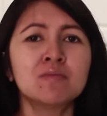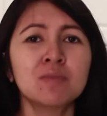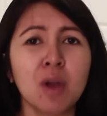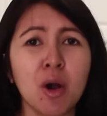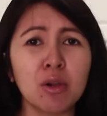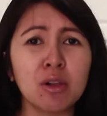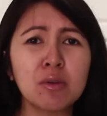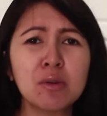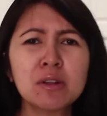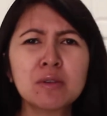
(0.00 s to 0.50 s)
The
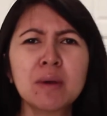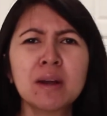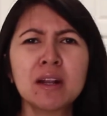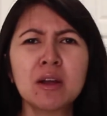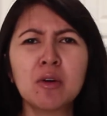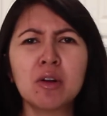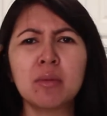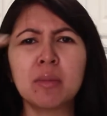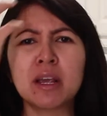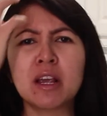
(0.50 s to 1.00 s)
only reason why I
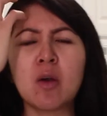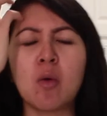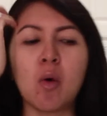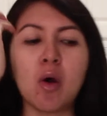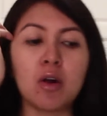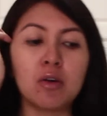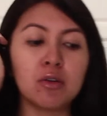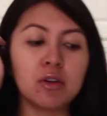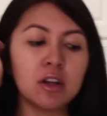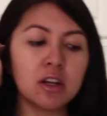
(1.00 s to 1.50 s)
didn't want to make it
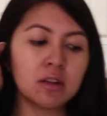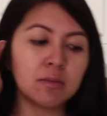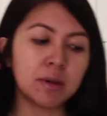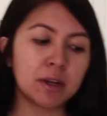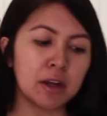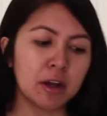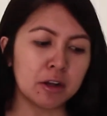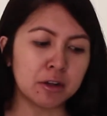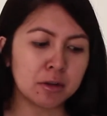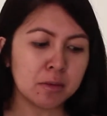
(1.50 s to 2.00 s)
watery is
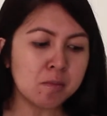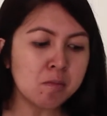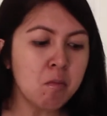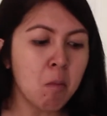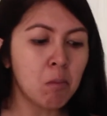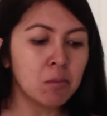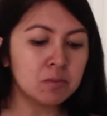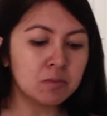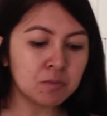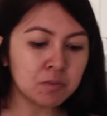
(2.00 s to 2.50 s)
because
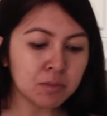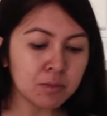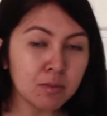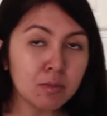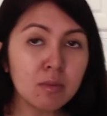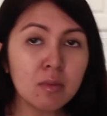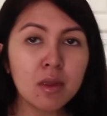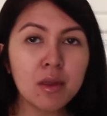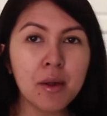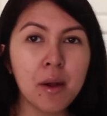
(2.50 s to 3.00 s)

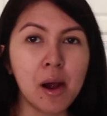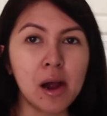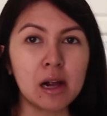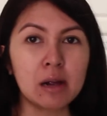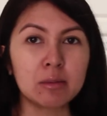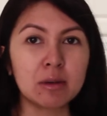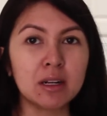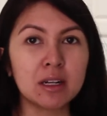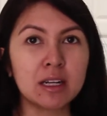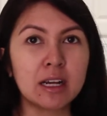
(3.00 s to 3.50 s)

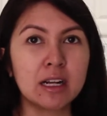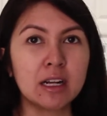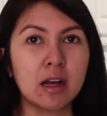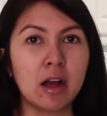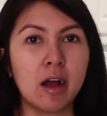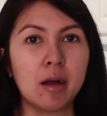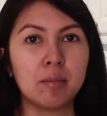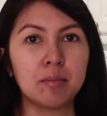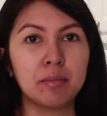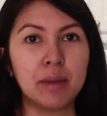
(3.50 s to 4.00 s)
I'm going to kind
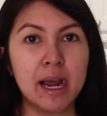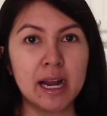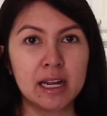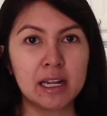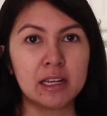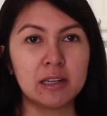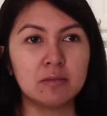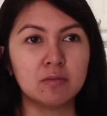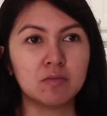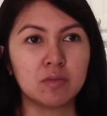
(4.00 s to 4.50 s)
of pack
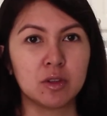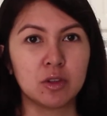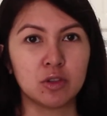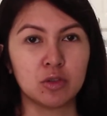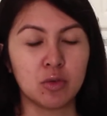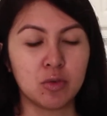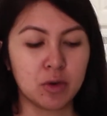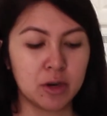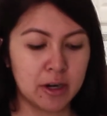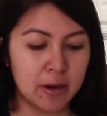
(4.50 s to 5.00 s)
it,
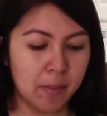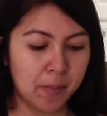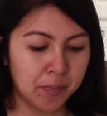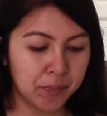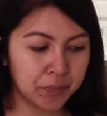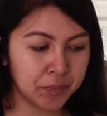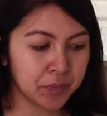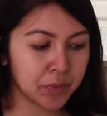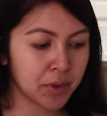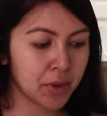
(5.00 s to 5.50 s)
store it.
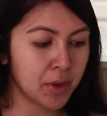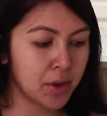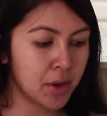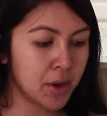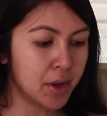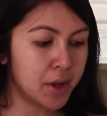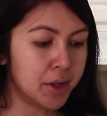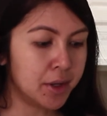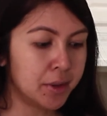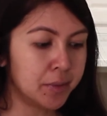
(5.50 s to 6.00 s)

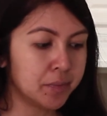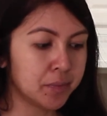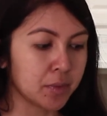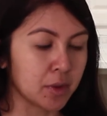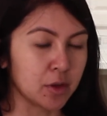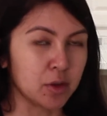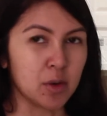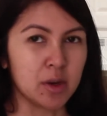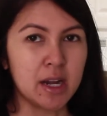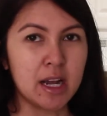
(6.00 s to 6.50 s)

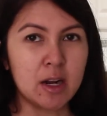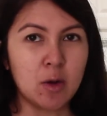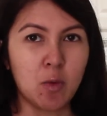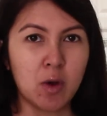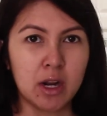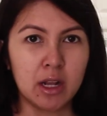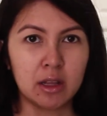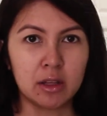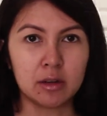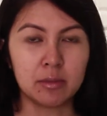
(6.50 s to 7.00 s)
So I kind of
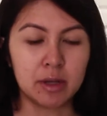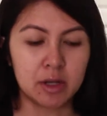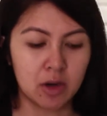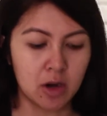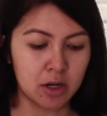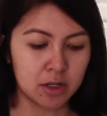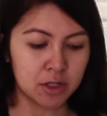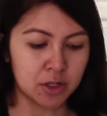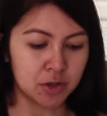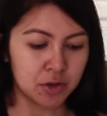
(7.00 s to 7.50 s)
want it a little bit
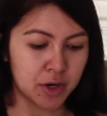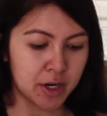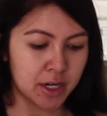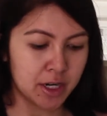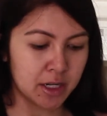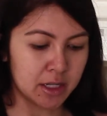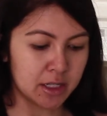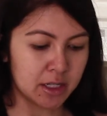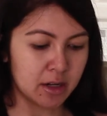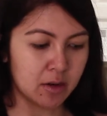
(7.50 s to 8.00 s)

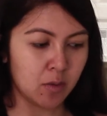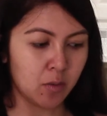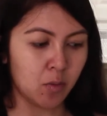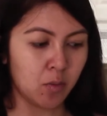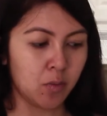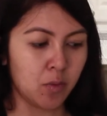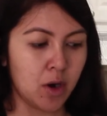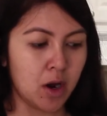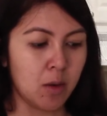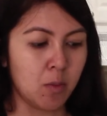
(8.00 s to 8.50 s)
concentrated instead
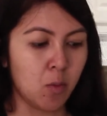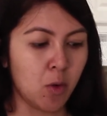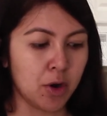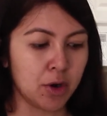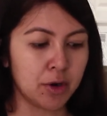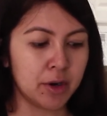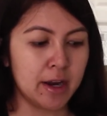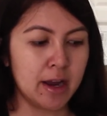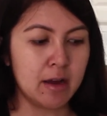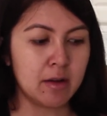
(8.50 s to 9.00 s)
of
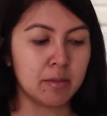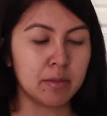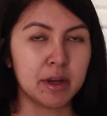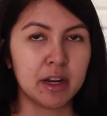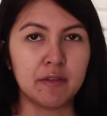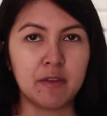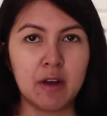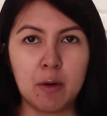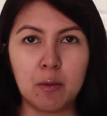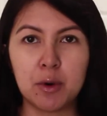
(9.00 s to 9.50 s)
watered down.
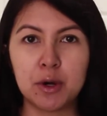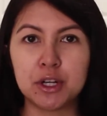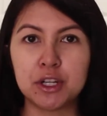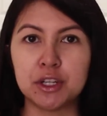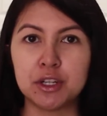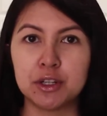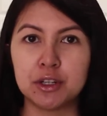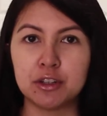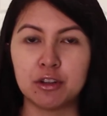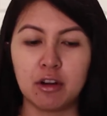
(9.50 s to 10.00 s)
But if I were
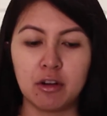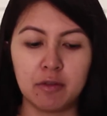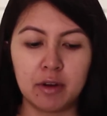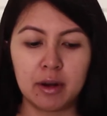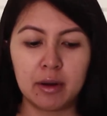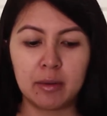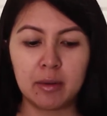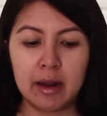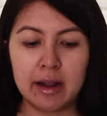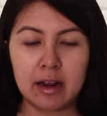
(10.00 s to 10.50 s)
to serve
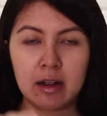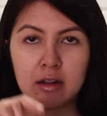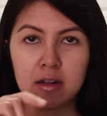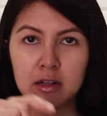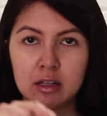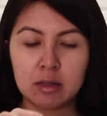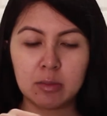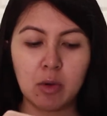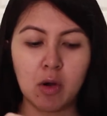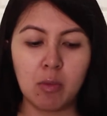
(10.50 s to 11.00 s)
it like in
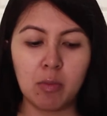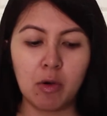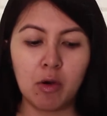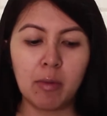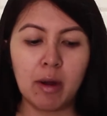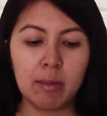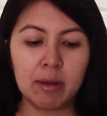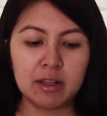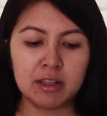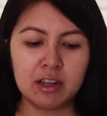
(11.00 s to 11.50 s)
a small bowl
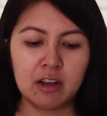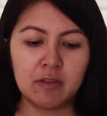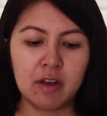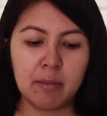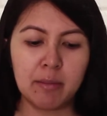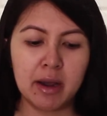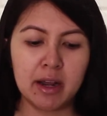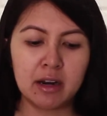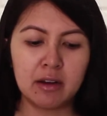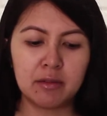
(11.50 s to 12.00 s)
by myself, I
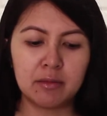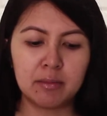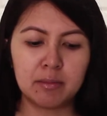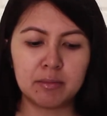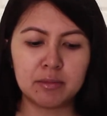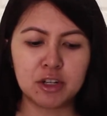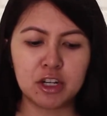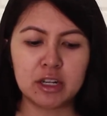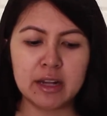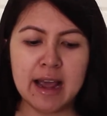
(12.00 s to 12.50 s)
might have
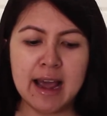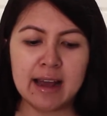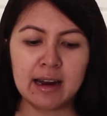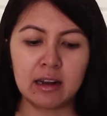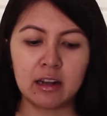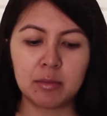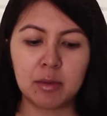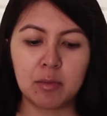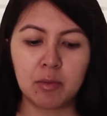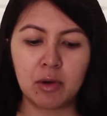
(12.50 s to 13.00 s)
just add a
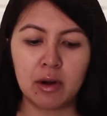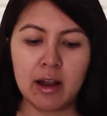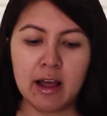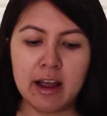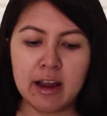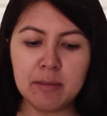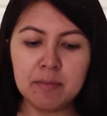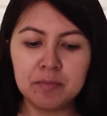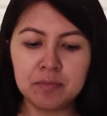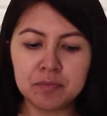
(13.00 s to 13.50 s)
little bit more
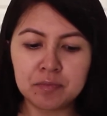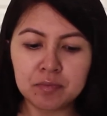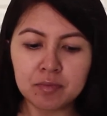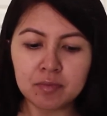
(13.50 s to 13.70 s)
lime.